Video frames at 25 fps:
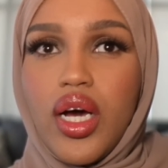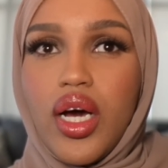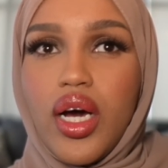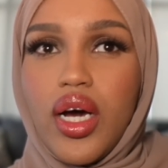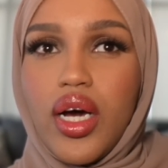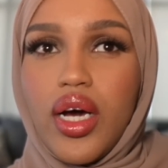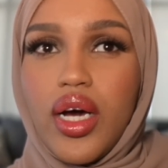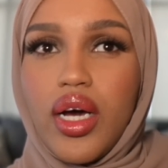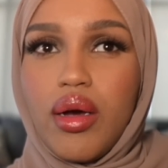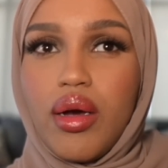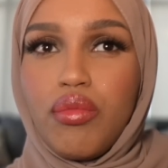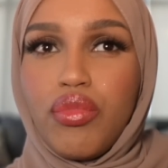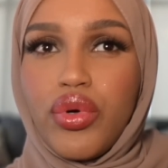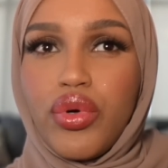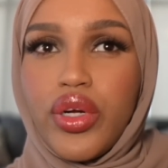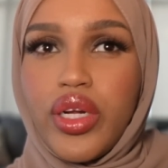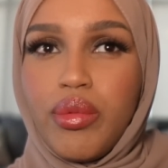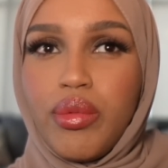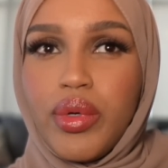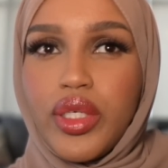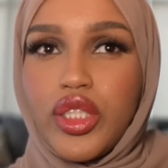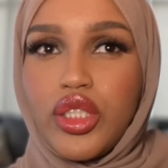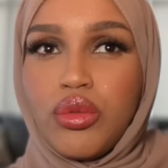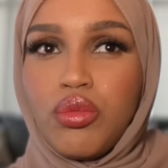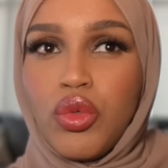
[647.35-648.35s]
um, pretty
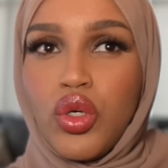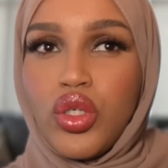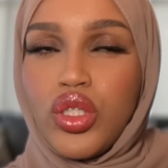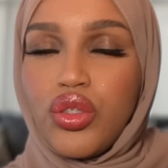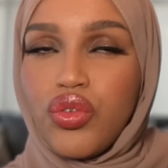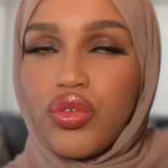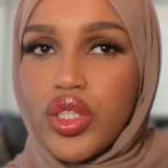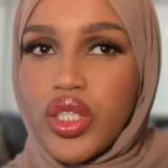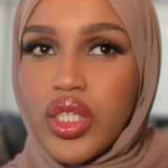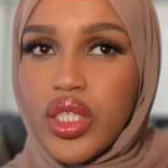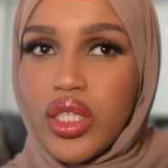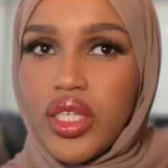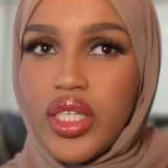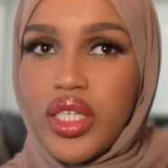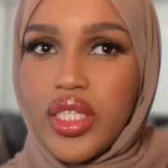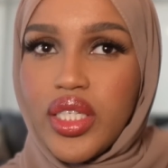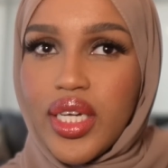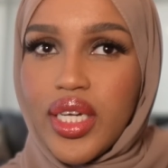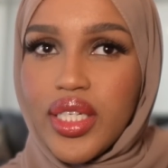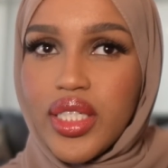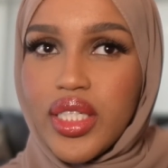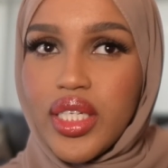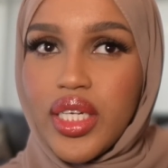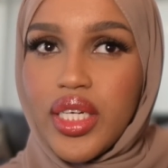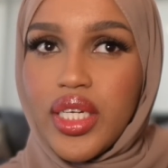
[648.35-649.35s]
much most fertility
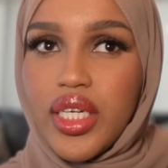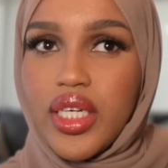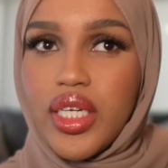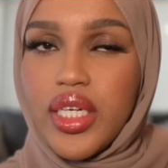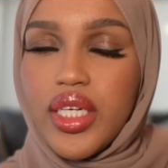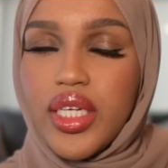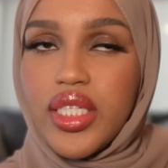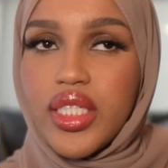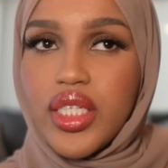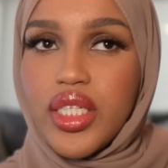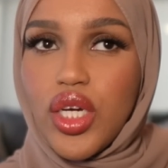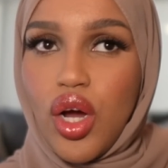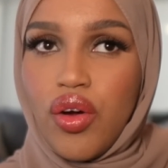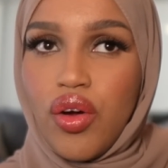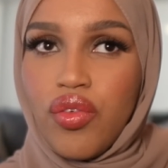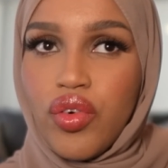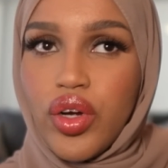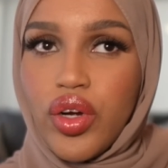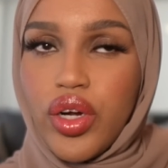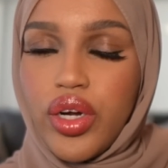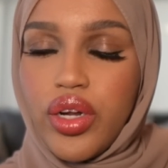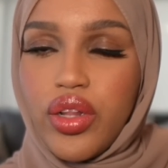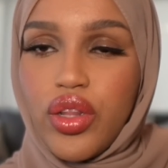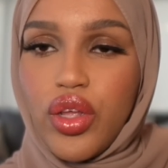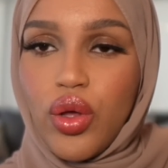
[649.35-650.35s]
testing is covered.